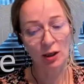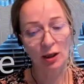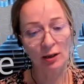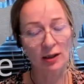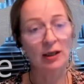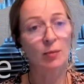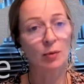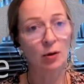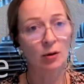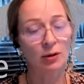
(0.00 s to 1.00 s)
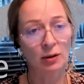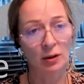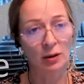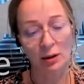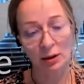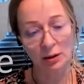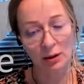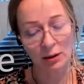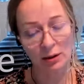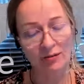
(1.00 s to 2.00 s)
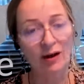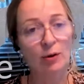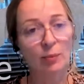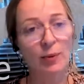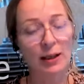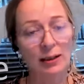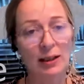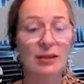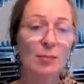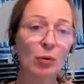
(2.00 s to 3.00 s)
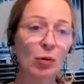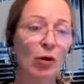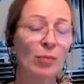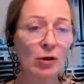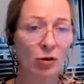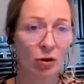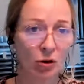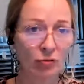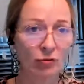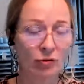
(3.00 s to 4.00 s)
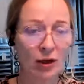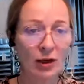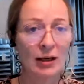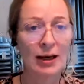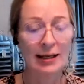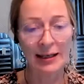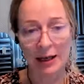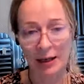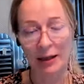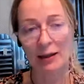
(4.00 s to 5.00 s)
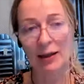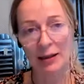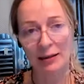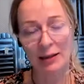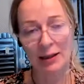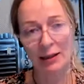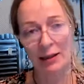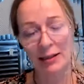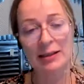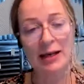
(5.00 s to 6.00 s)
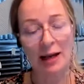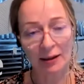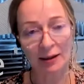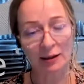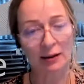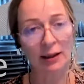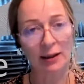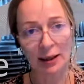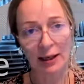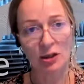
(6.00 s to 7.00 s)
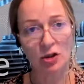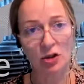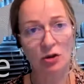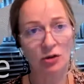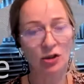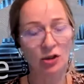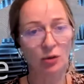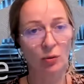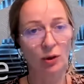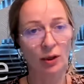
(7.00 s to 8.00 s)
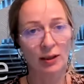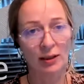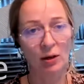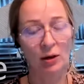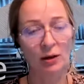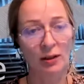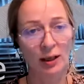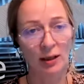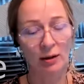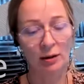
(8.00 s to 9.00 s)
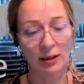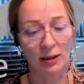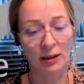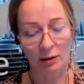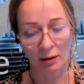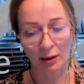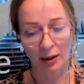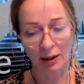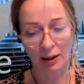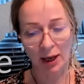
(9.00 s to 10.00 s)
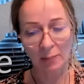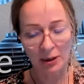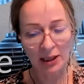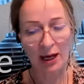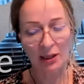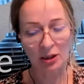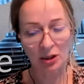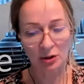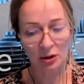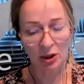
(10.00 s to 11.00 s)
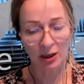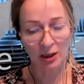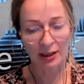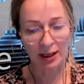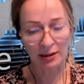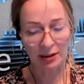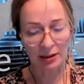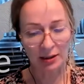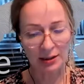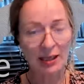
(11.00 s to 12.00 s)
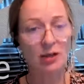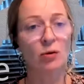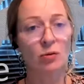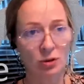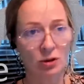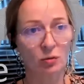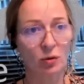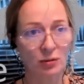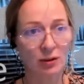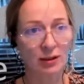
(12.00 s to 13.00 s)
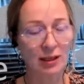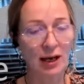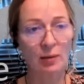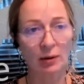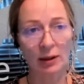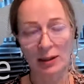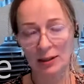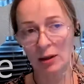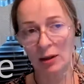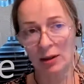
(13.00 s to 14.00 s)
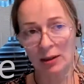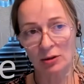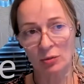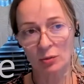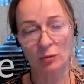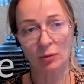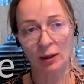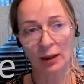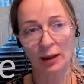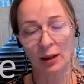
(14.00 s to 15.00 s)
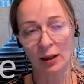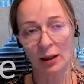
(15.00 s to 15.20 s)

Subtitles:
think about the development and deployment of AI that is ethical in nature. So their appetite to get stakeholders around the table has now led to a really